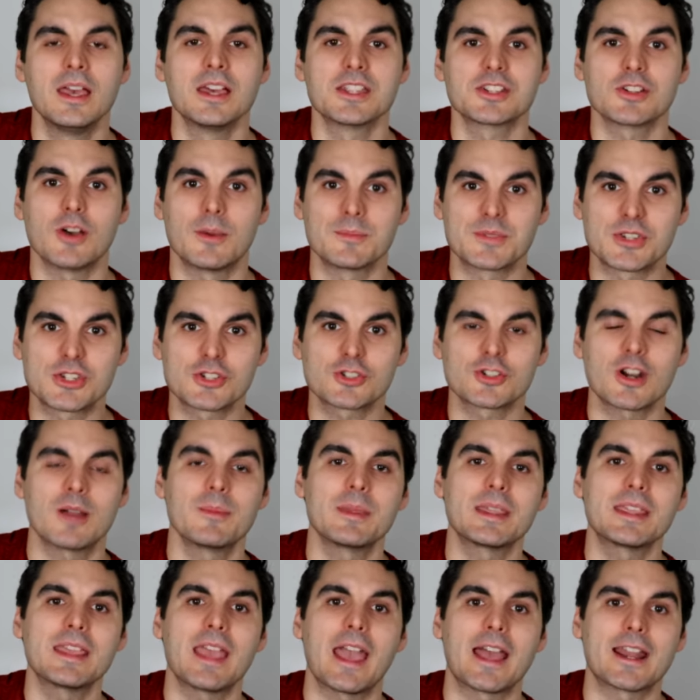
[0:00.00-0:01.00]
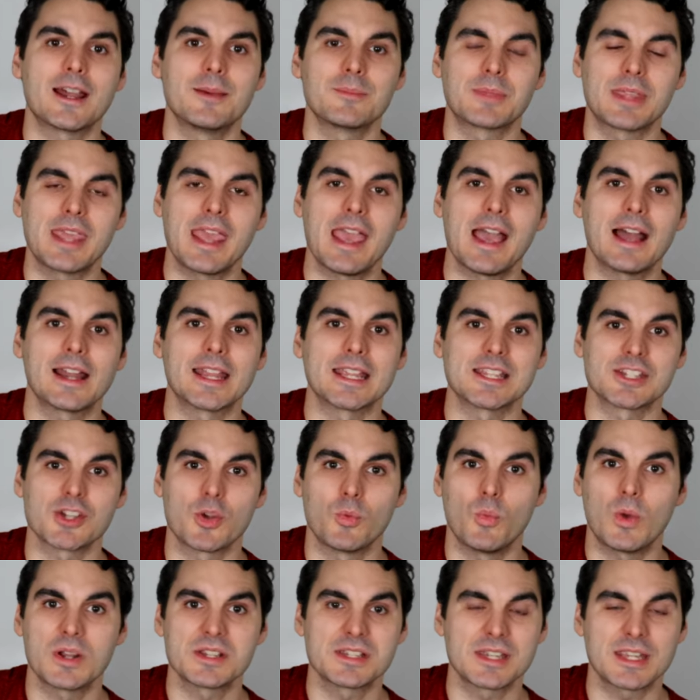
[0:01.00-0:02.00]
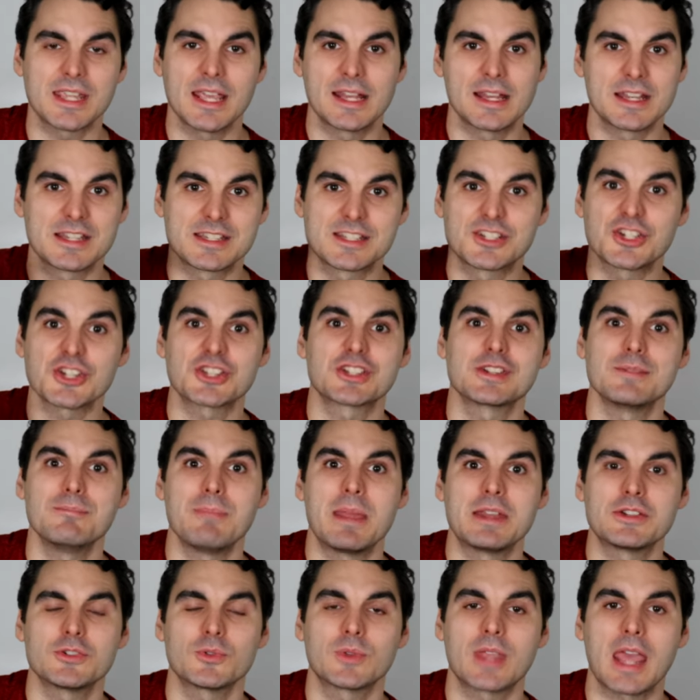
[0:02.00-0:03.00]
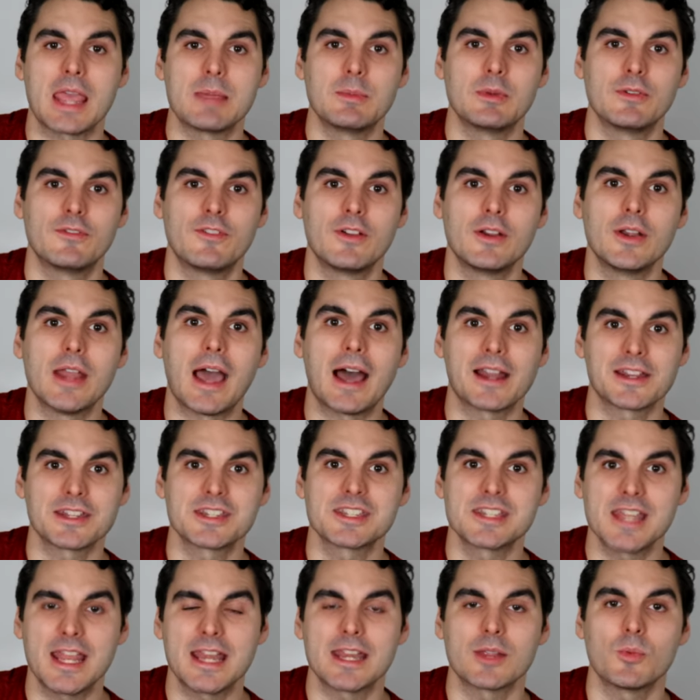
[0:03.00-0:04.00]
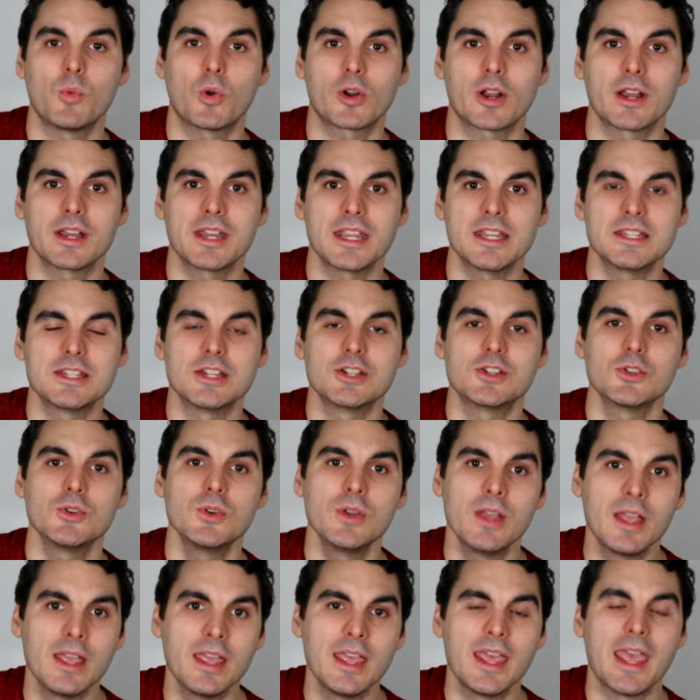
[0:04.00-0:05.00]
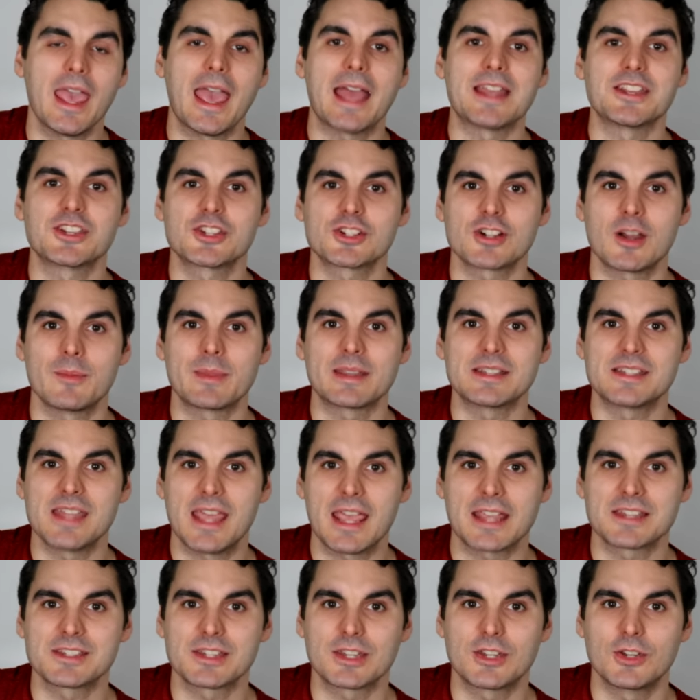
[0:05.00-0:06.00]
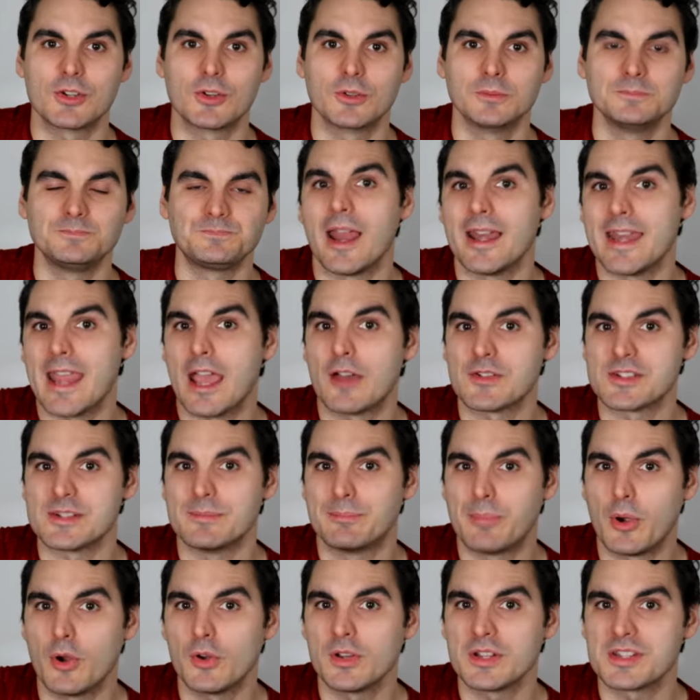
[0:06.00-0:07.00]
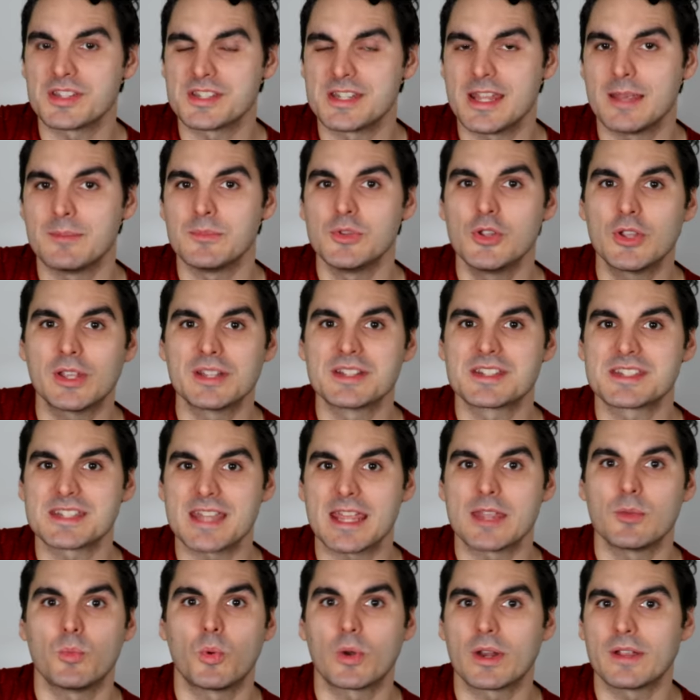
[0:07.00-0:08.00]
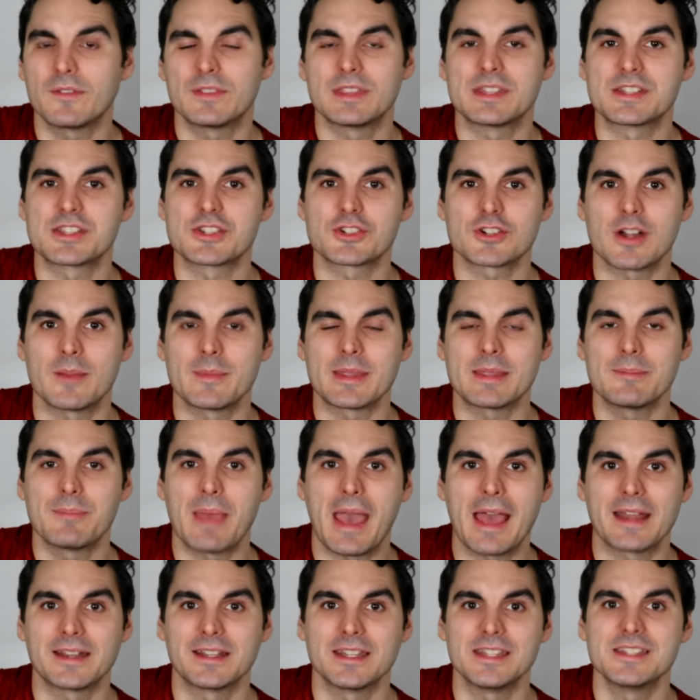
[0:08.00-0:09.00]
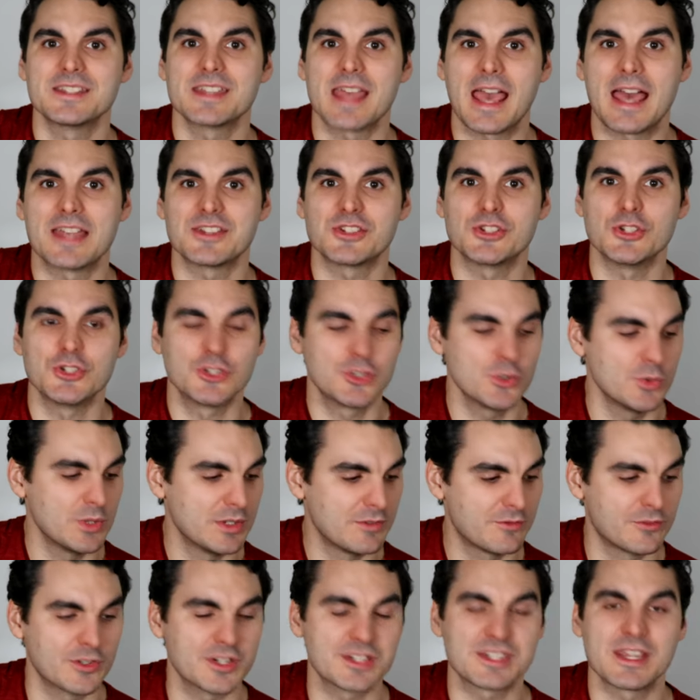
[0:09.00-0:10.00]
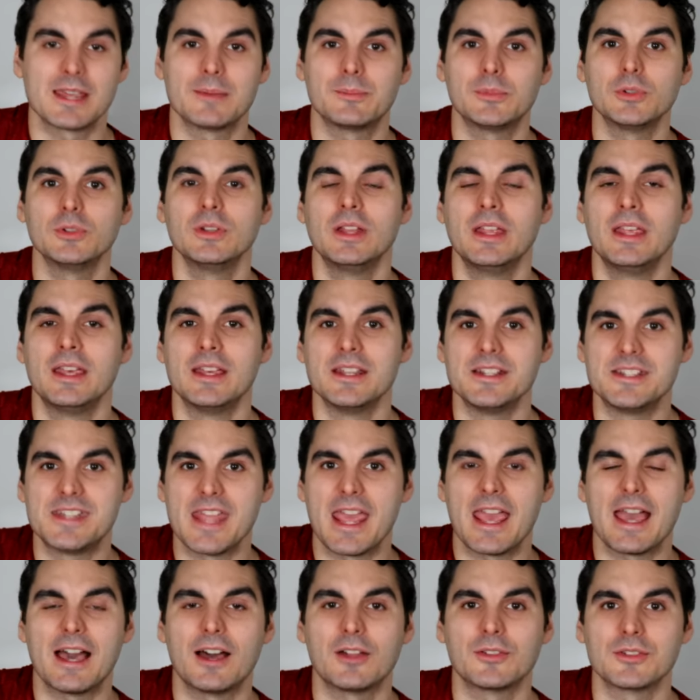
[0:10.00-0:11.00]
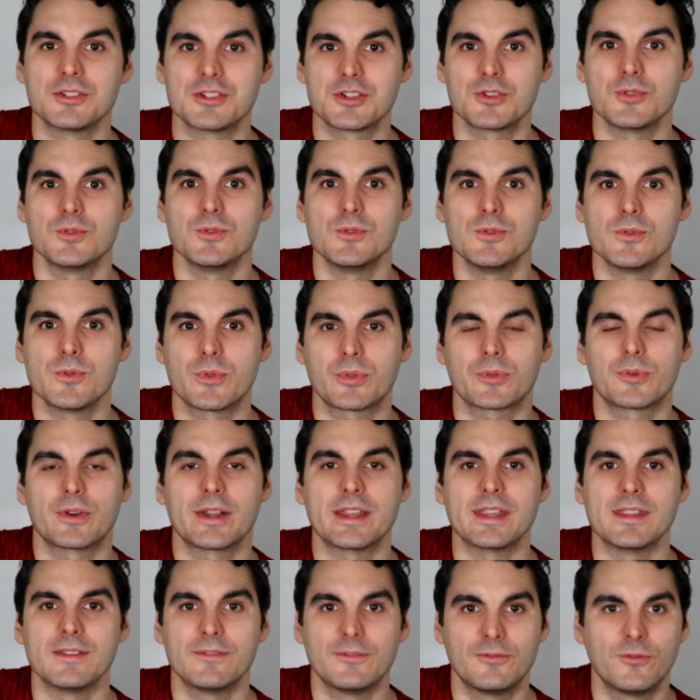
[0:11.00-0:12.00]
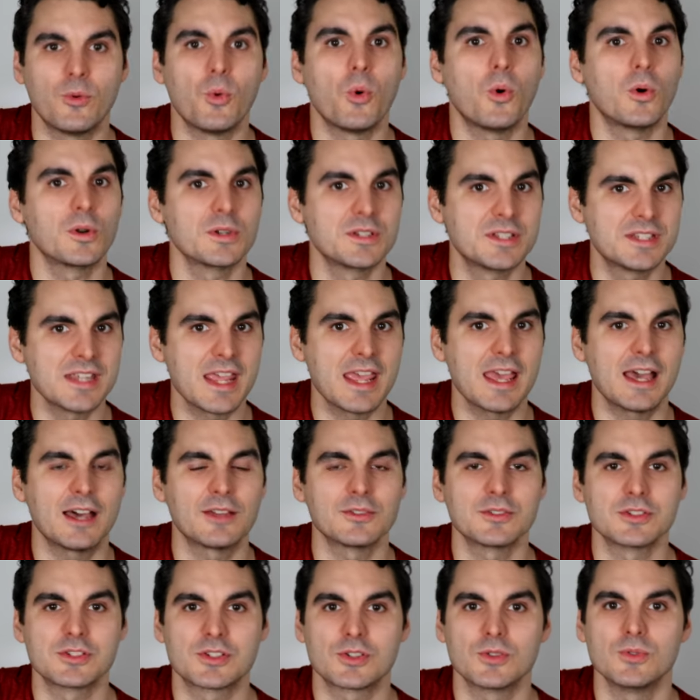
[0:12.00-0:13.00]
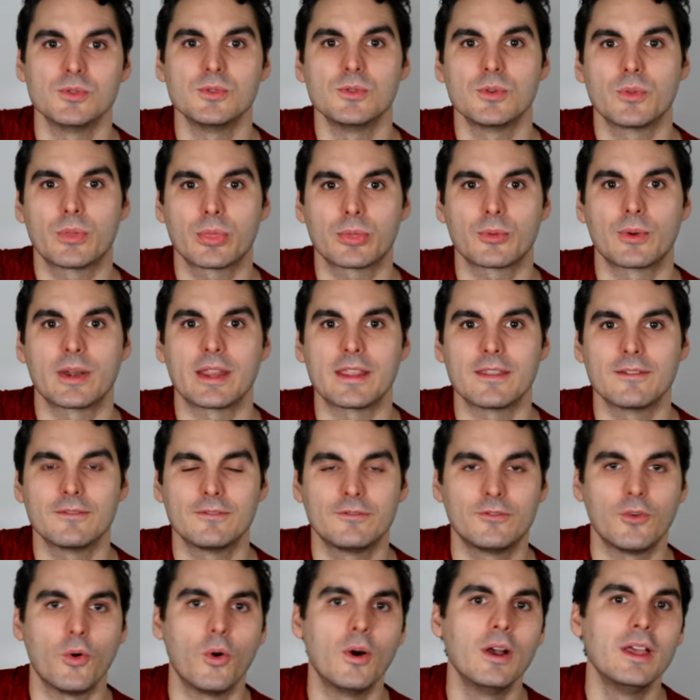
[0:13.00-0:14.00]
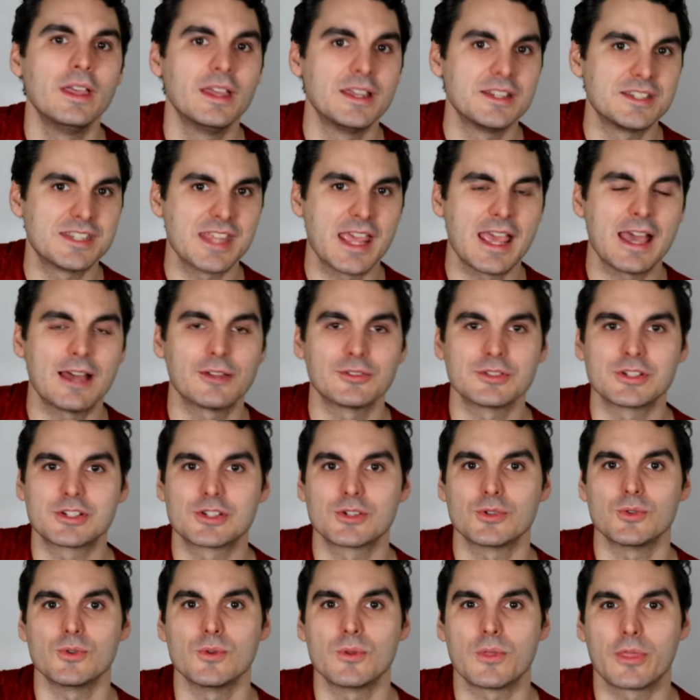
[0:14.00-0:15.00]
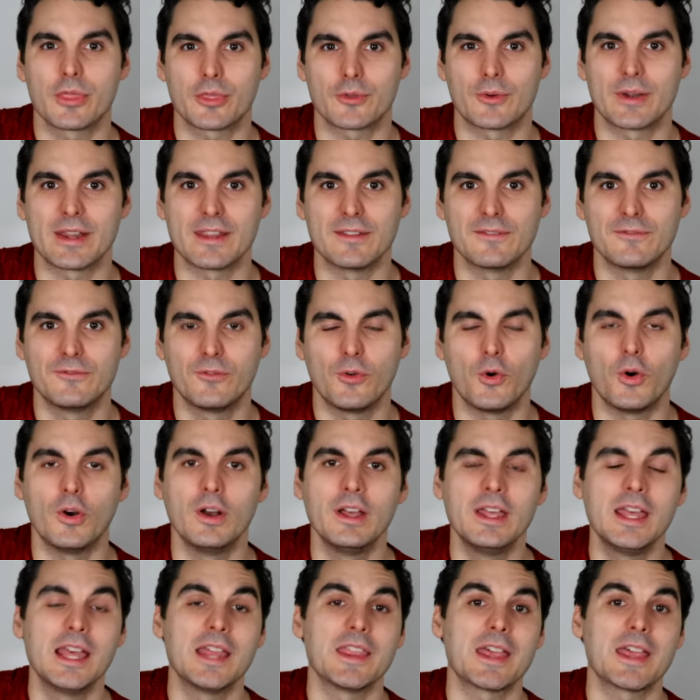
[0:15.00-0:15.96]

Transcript: So I'm strumming and I'm counting. So once again, it's just a mental game of understanding what I need to do and strumming to execute. Now, as a bonus step, you can say whatever the strumming pattern is as you do it. For example, down, two, three, four, down, two, three, four, down, two, three, four.